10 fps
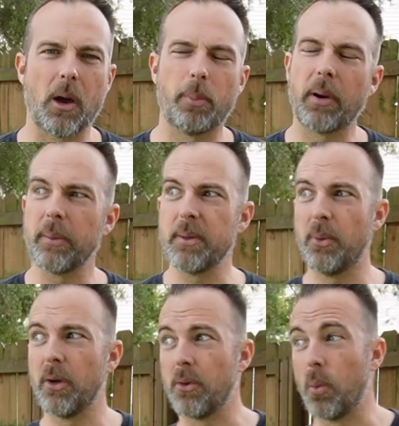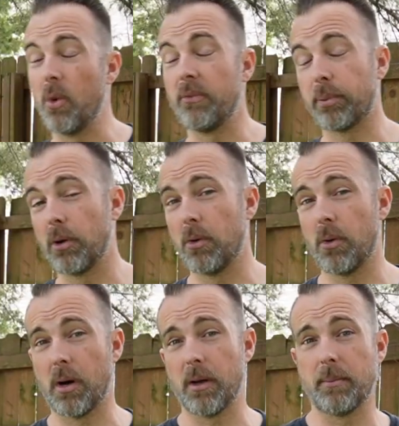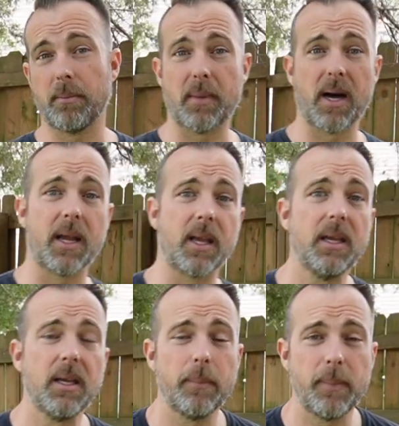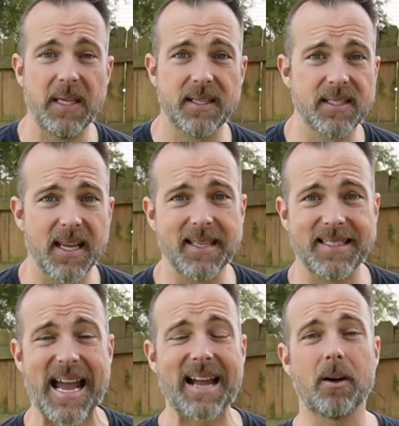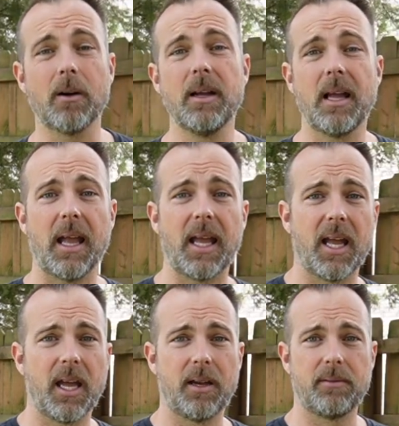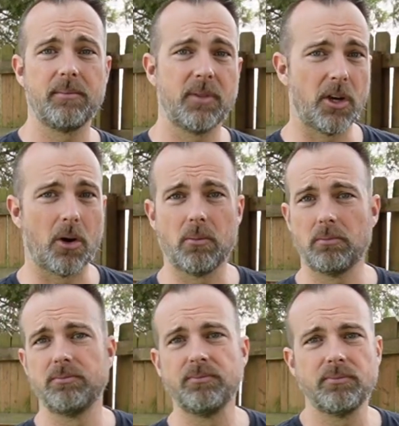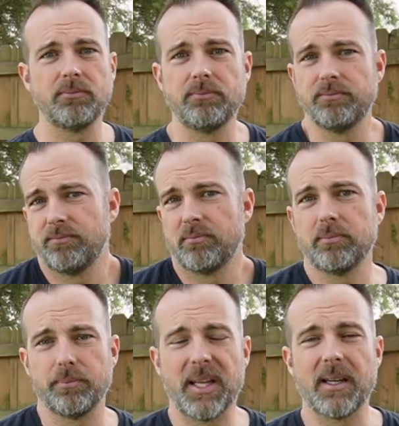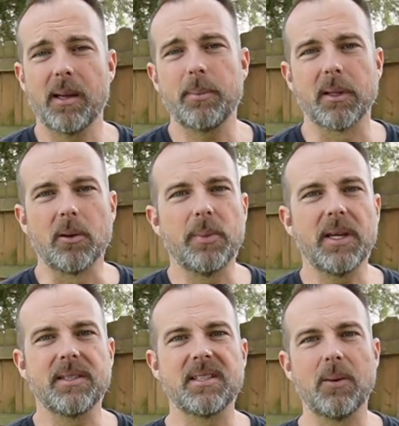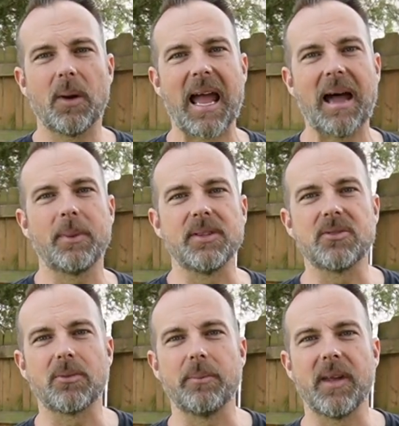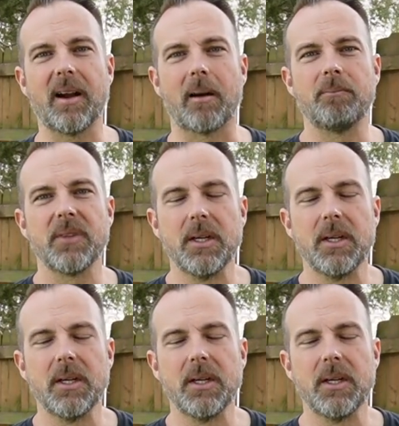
I'll probably put the Wolf Pro on my P S A Dagger and, you know, beat it up a little bit and see what happens from there.